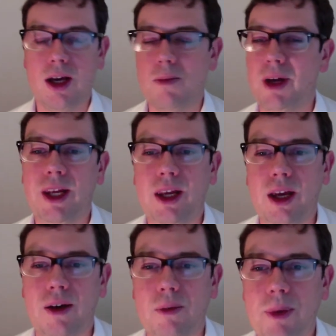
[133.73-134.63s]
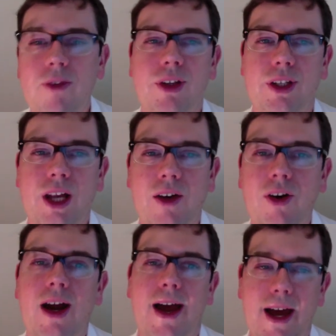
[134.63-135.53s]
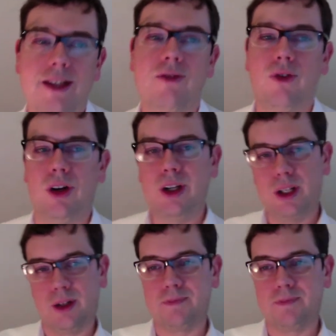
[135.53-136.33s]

But he, Buffett never asked for it.